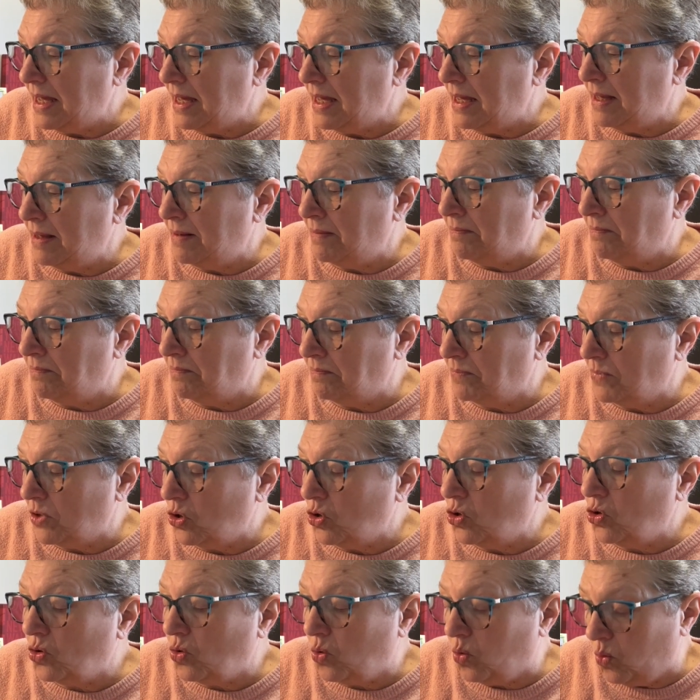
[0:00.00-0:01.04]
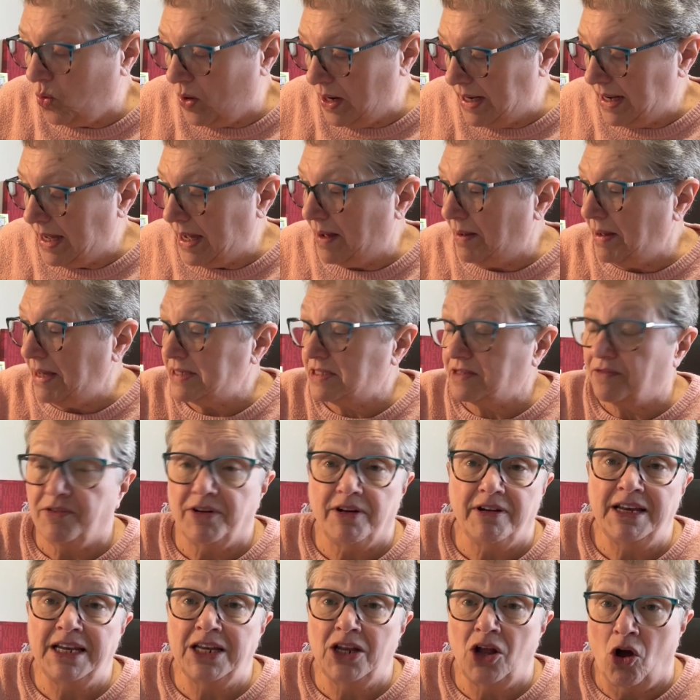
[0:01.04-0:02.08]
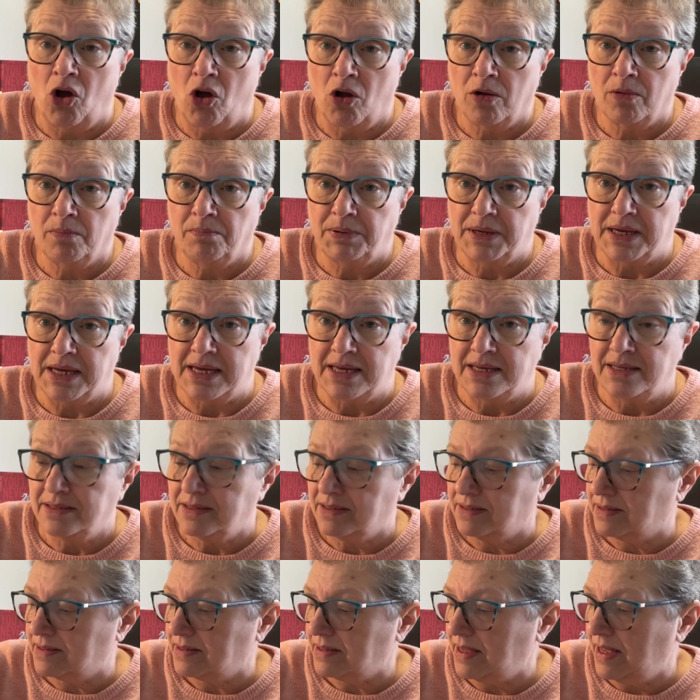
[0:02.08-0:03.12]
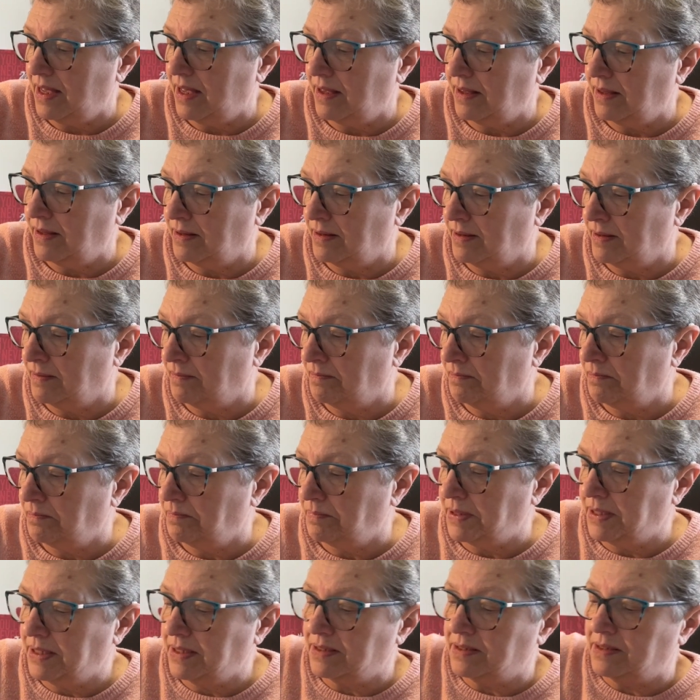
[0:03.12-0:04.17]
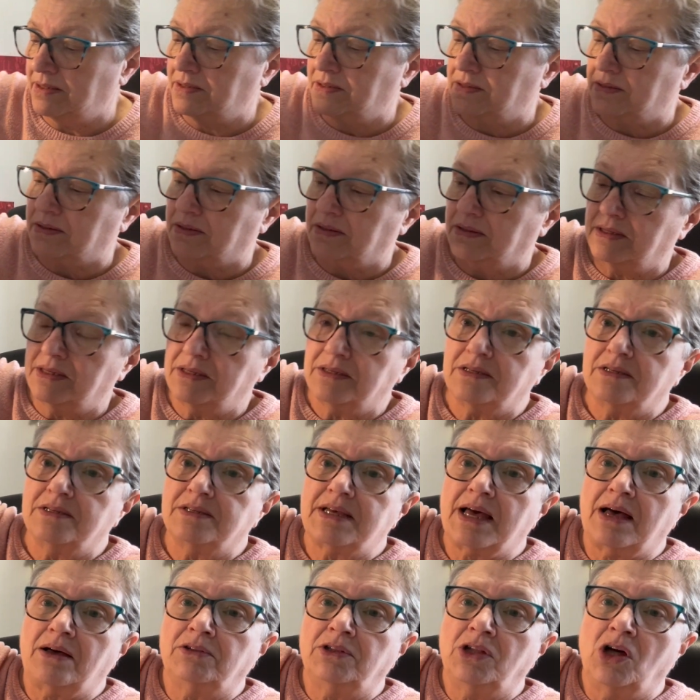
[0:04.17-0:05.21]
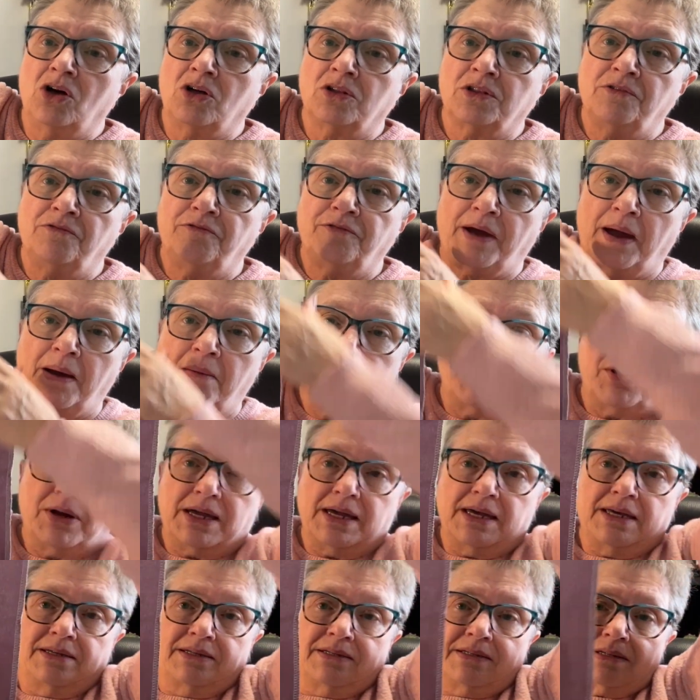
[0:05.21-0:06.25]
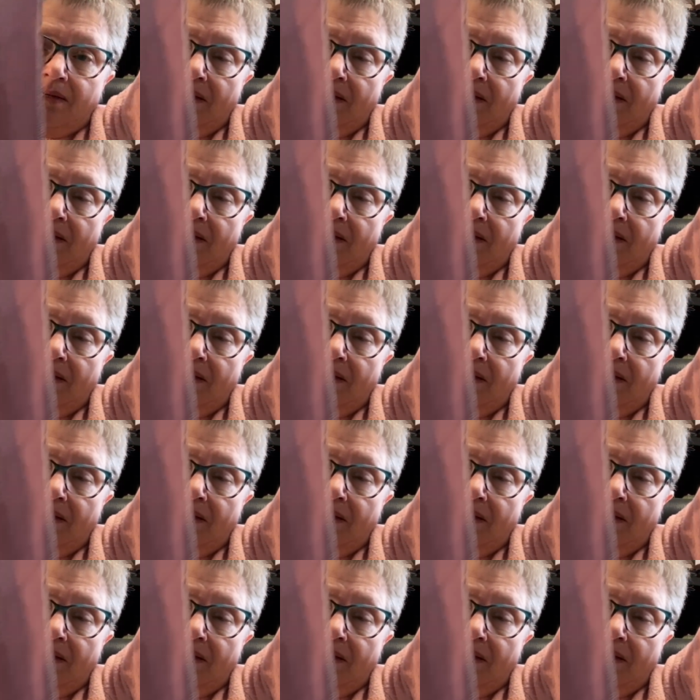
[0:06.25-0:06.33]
am quite happy. It's a very long piece because this is how long the fabric is.